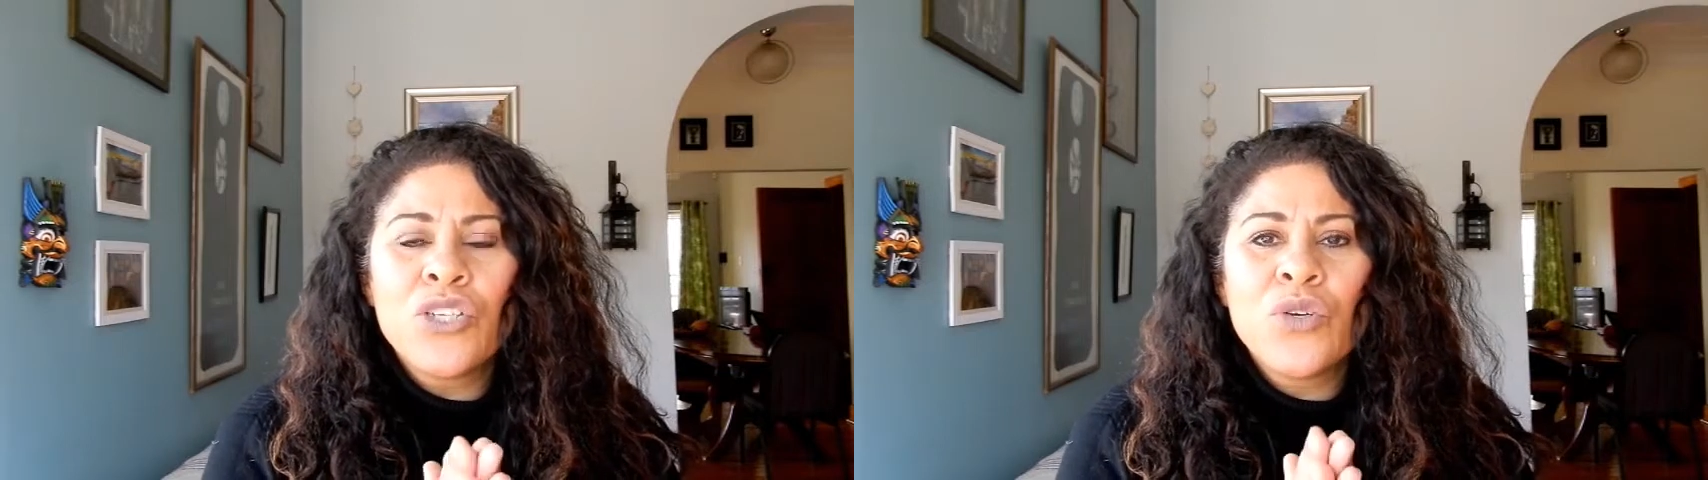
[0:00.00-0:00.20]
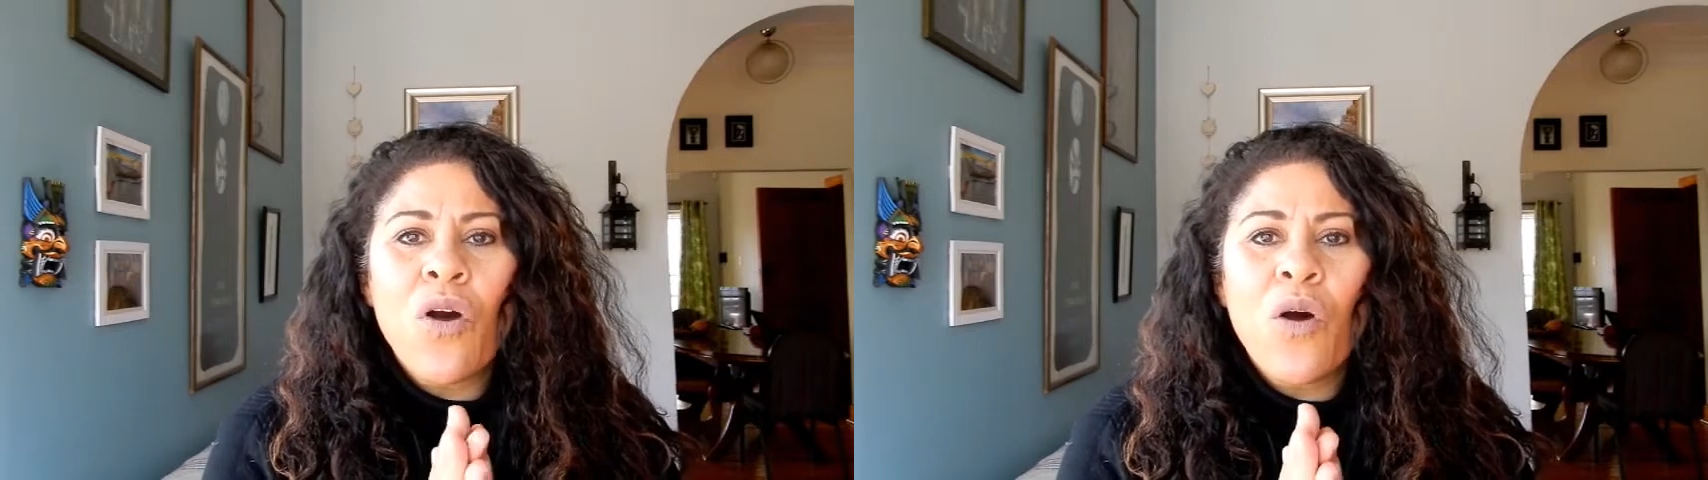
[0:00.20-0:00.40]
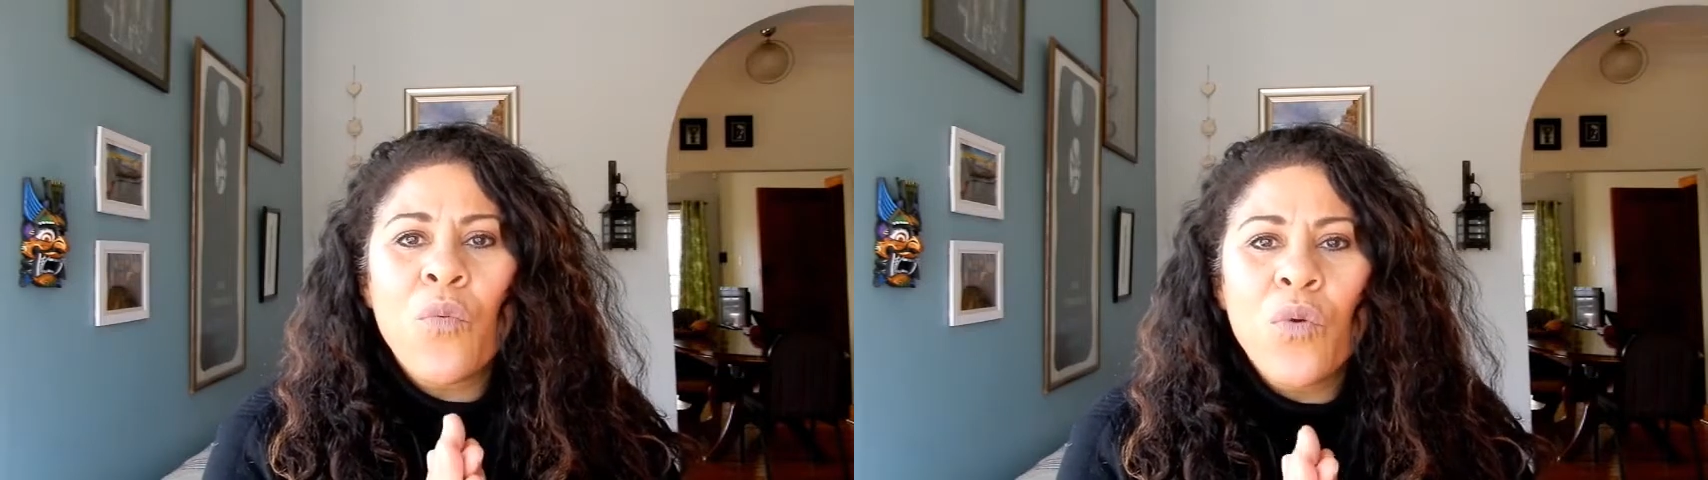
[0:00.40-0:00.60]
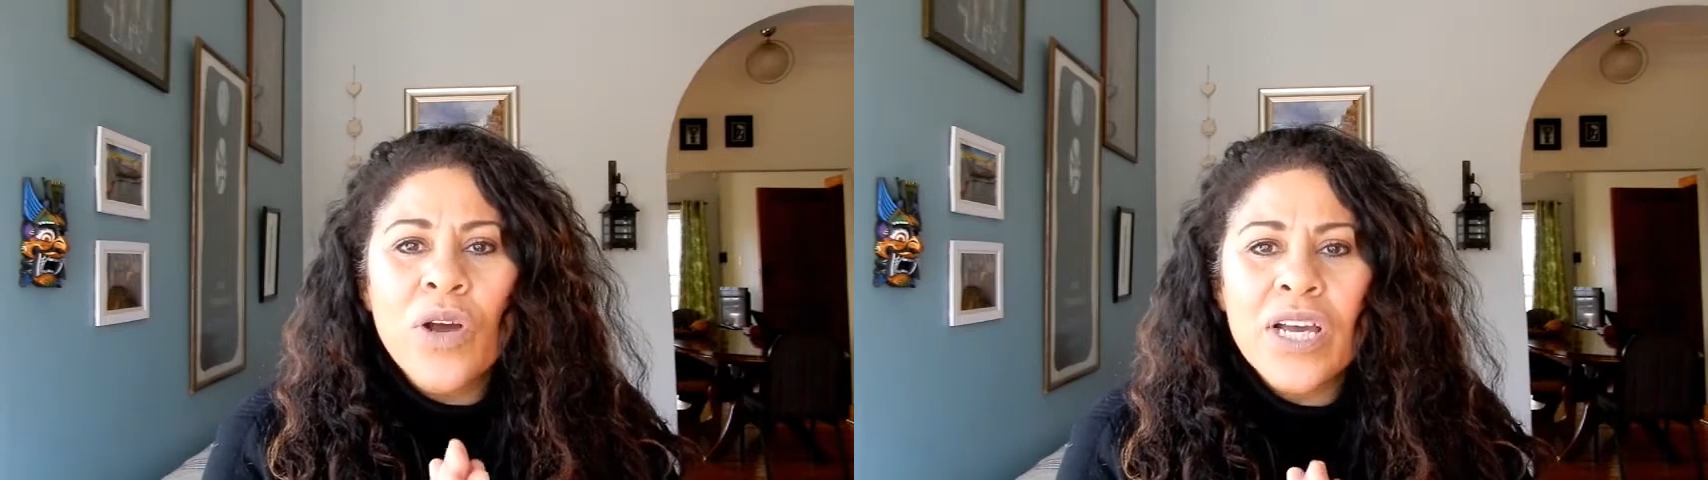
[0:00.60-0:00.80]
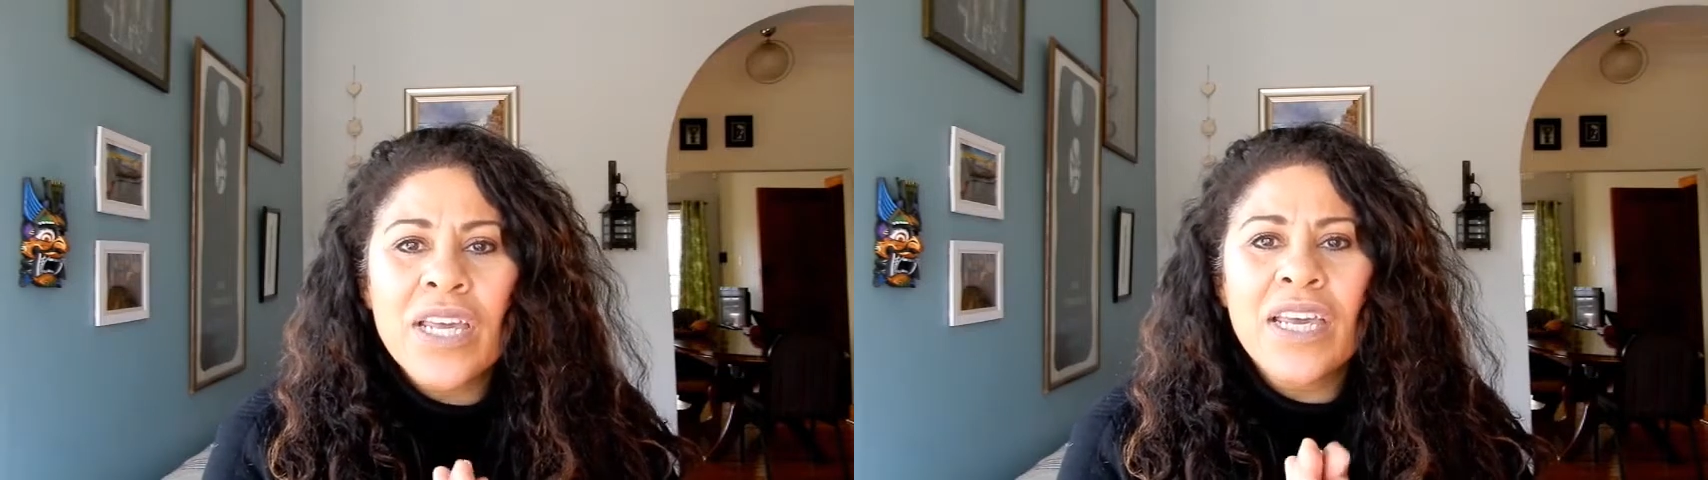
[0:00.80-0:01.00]
you are
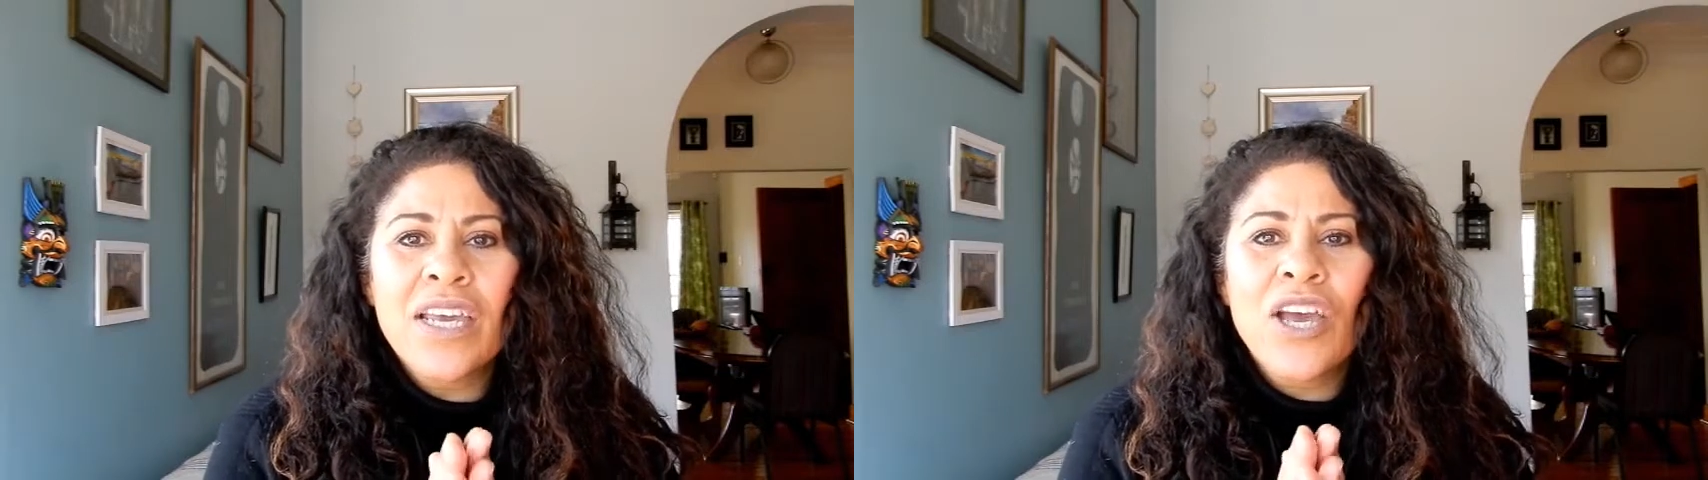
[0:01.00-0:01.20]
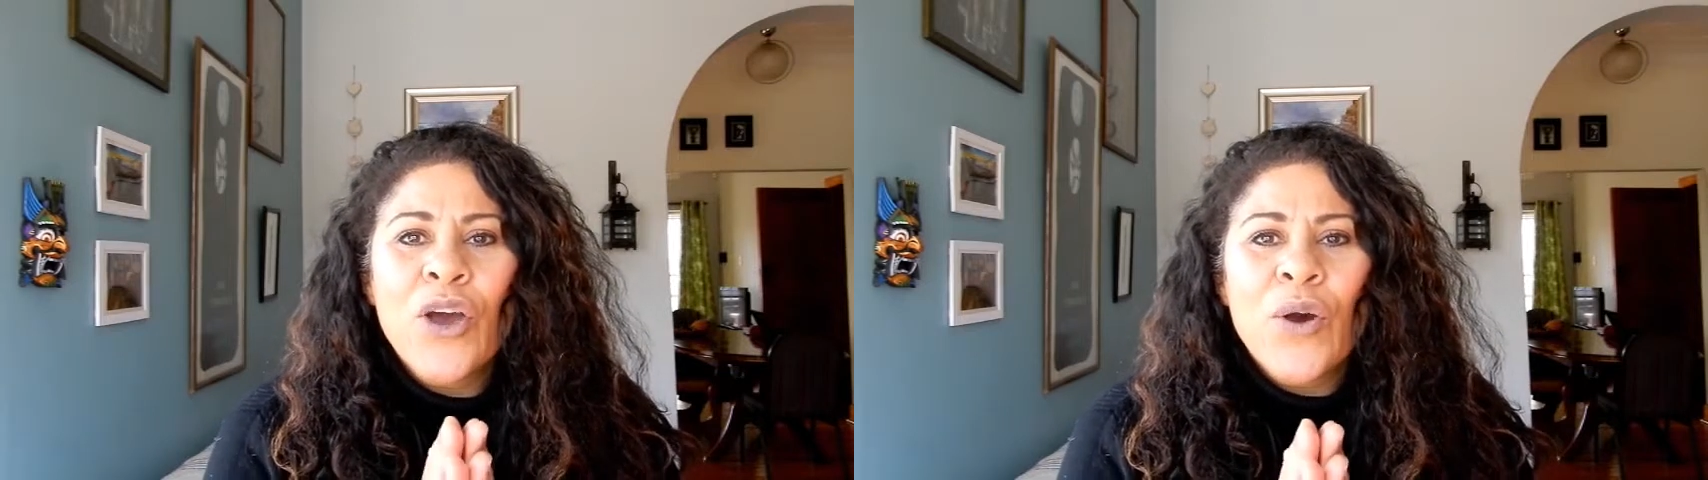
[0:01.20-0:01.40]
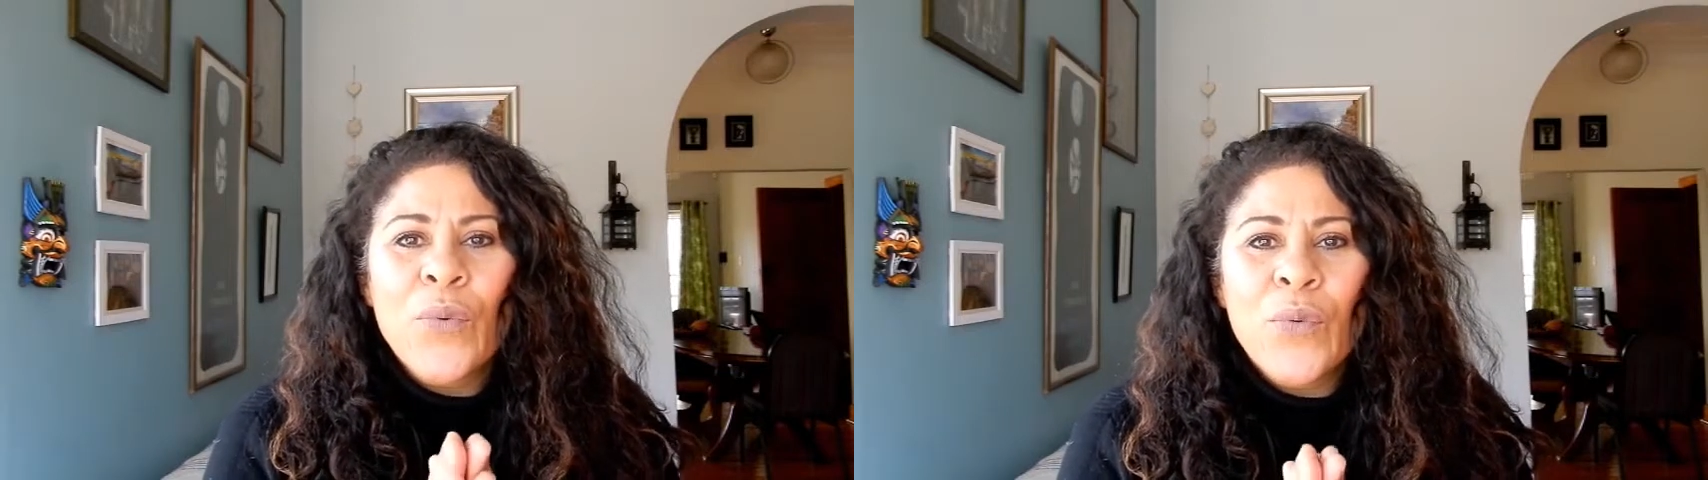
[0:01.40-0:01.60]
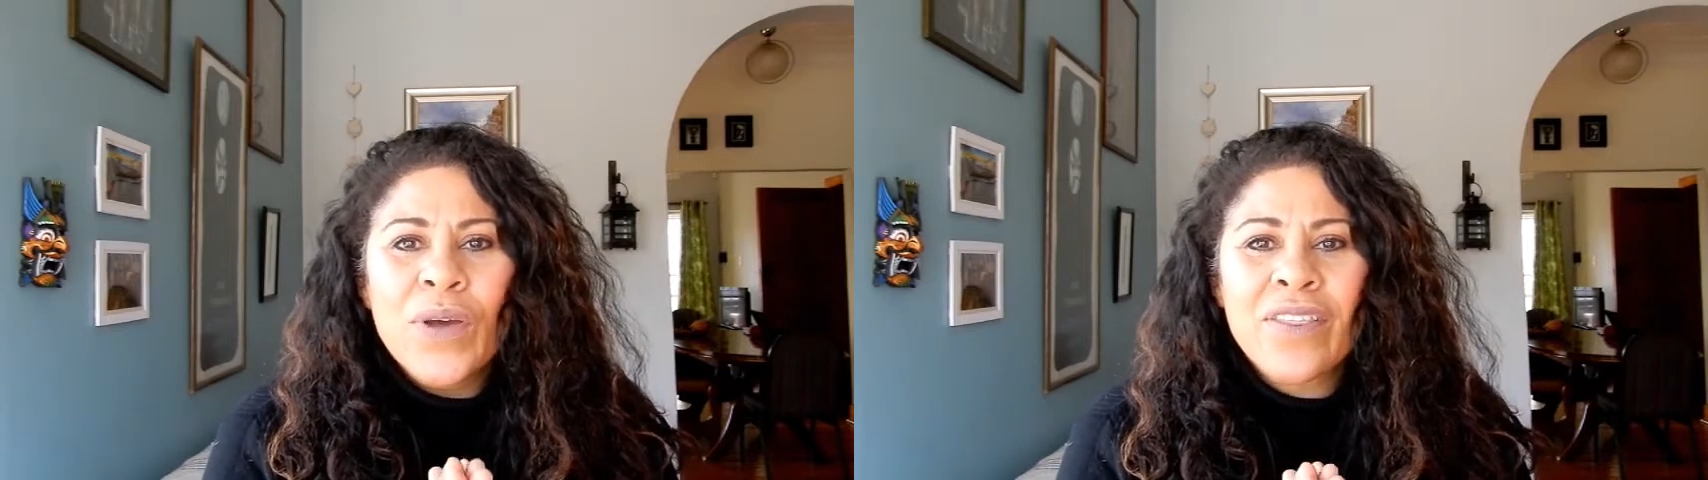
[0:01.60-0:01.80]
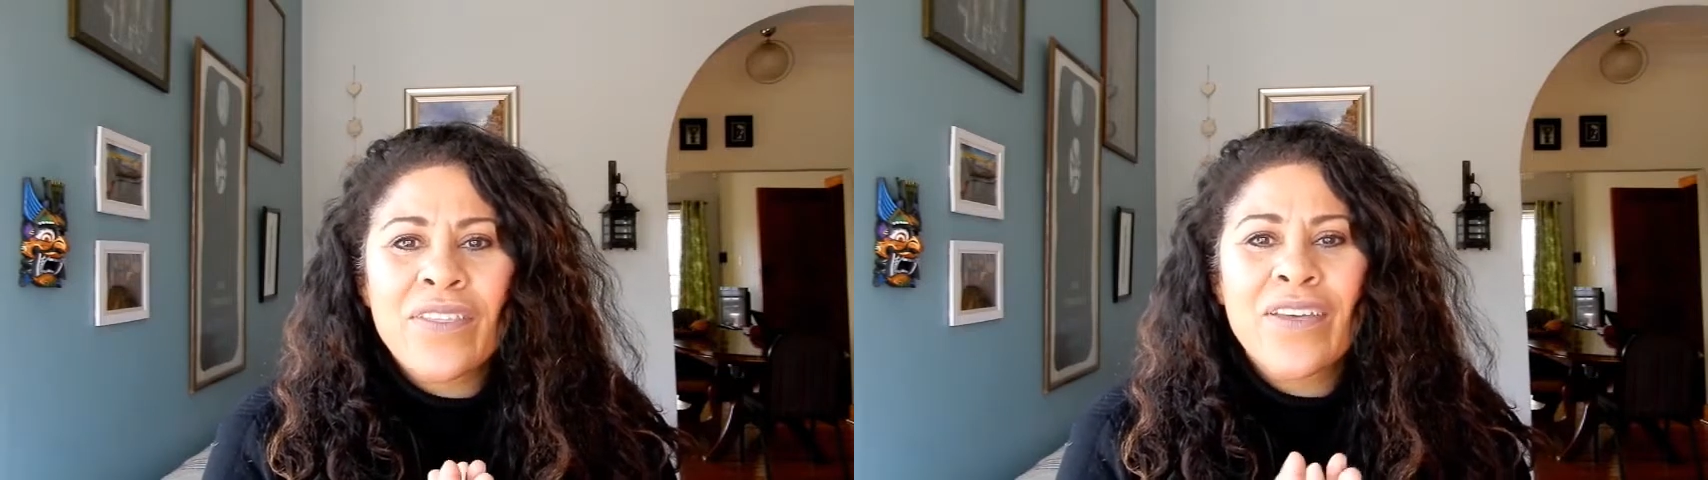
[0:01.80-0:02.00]
working
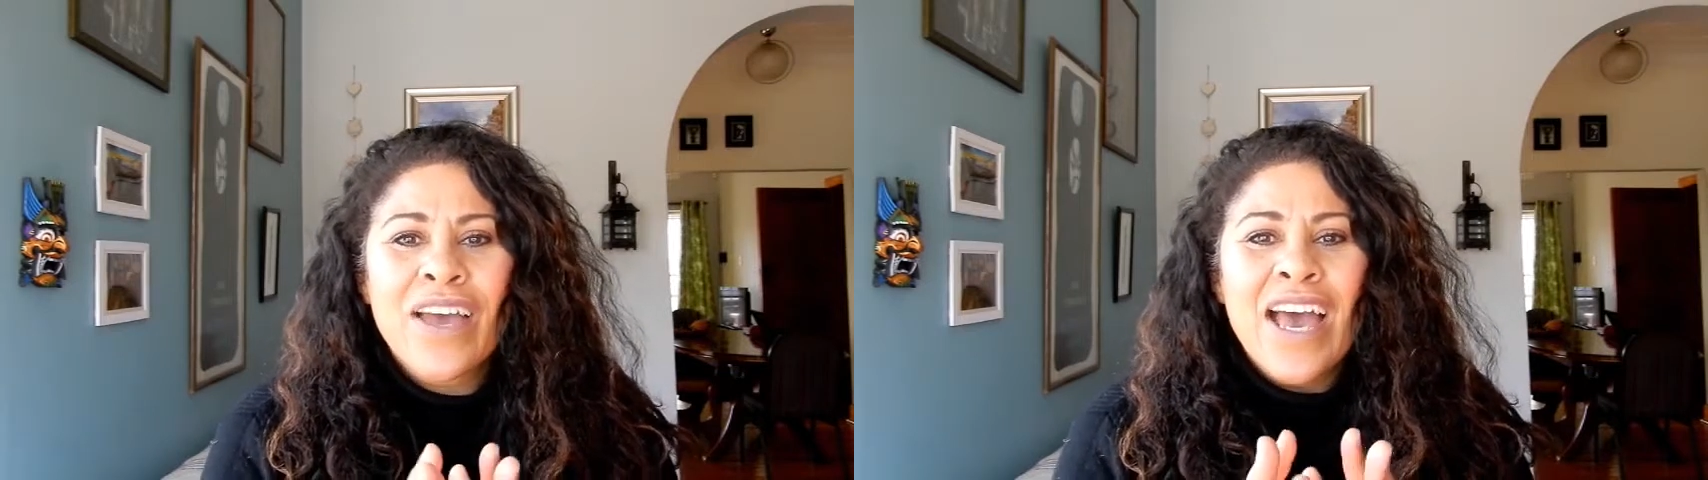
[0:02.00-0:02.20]
with